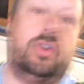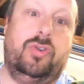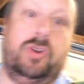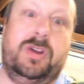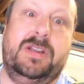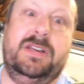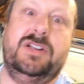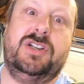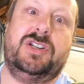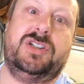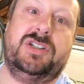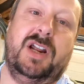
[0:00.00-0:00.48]

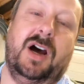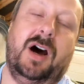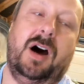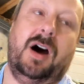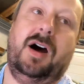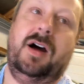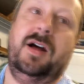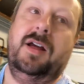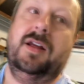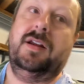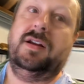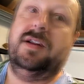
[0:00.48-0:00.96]
Green
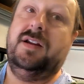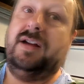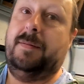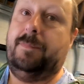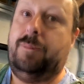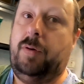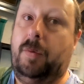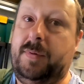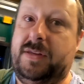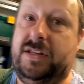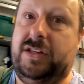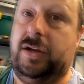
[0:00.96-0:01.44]
Star
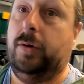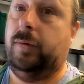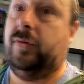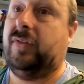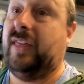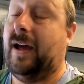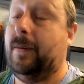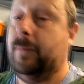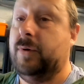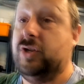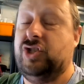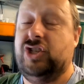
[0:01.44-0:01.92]
and probably
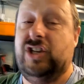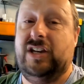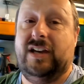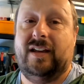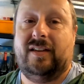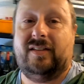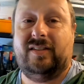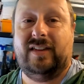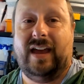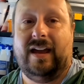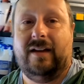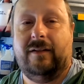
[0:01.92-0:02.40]
use that with
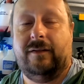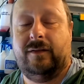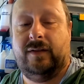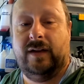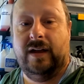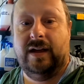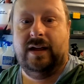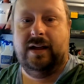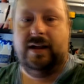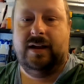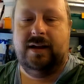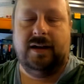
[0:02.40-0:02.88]
GSF,
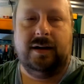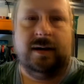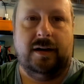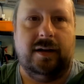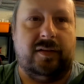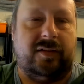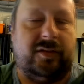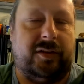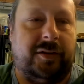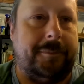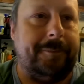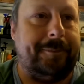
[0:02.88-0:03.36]

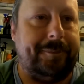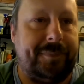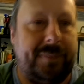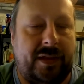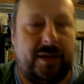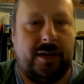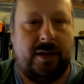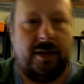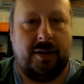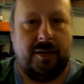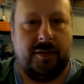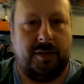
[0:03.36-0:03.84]
because
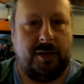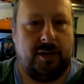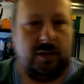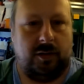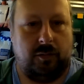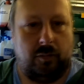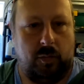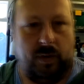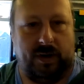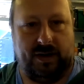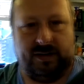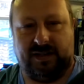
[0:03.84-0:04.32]

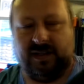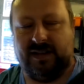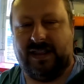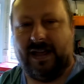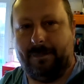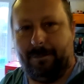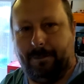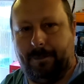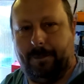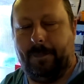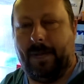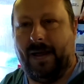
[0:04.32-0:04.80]
when I did
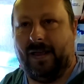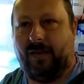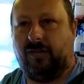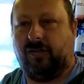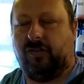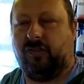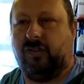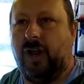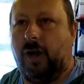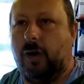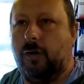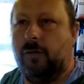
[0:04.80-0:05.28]
that
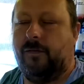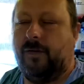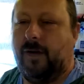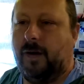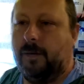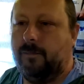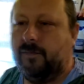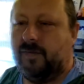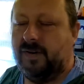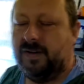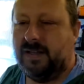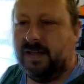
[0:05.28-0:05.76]
best snow
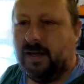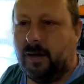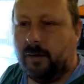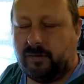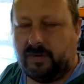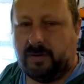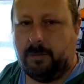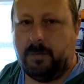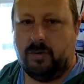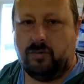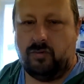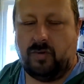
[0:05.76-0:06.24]
foam video,
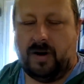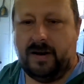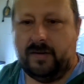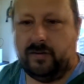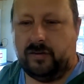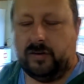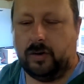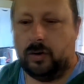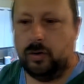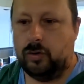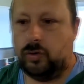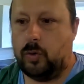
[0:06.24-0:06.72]
someone
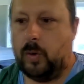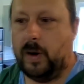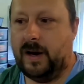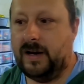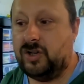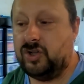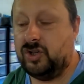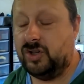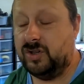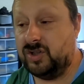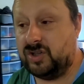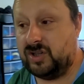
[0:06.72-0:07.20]
raised a good
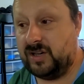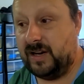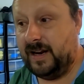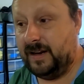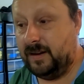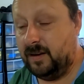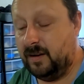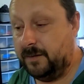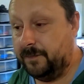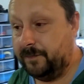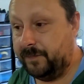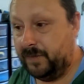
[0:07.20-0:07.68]
question
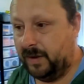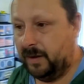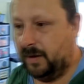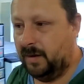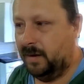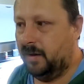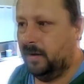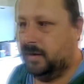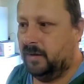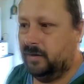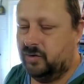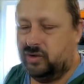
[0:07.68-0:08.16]
saying that
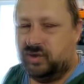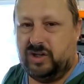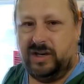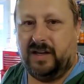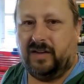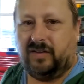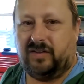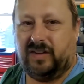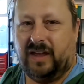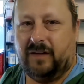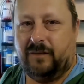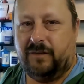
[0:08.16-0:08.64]

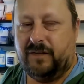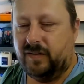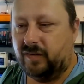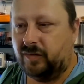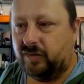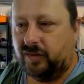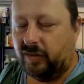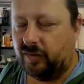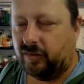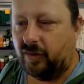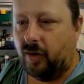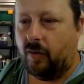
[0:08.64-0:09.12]
GSF
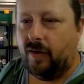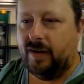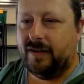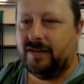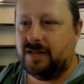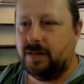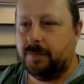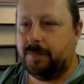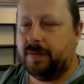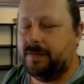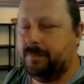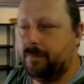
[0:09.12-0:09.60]
is
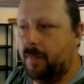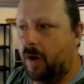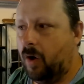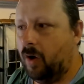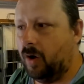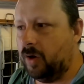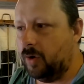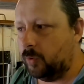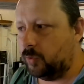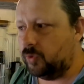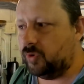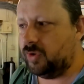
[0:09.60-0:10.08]
designed to be
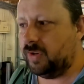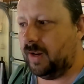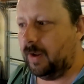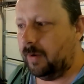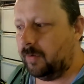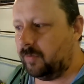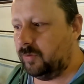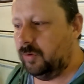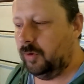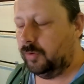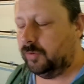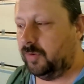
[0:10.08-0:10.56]
mild,
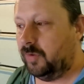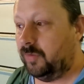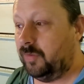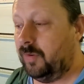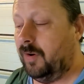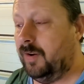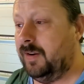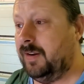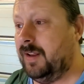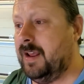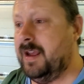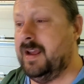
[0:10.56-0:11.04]
it's not
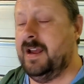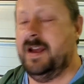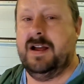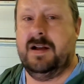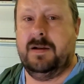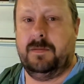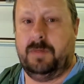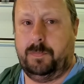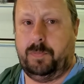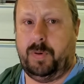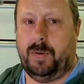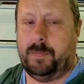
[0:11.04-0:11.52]
designed.
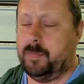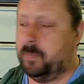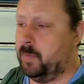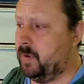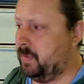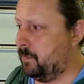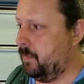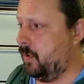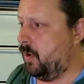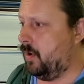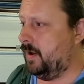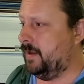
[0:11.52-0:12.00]
The problem
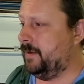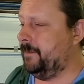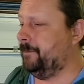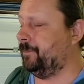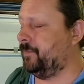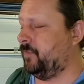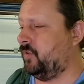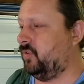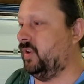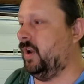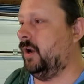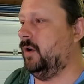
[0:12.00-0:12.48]
with my
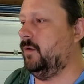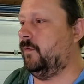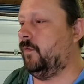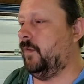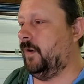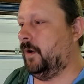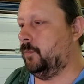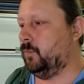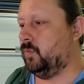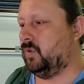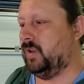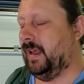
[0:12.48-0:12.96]
snow
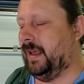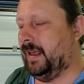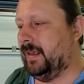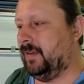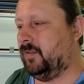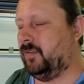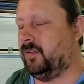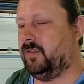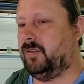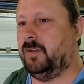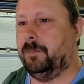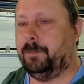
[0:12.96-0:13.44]
foam
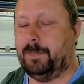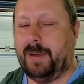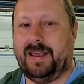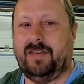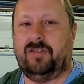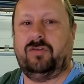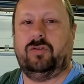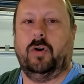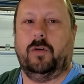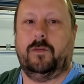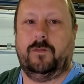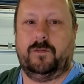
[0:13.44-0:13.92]
test,
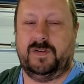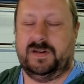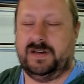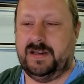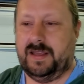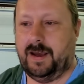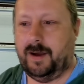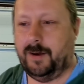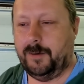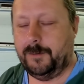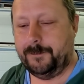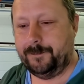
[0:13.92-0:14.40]
best of
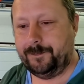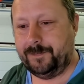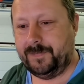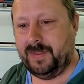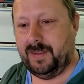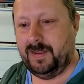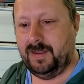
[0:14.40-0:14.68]
video,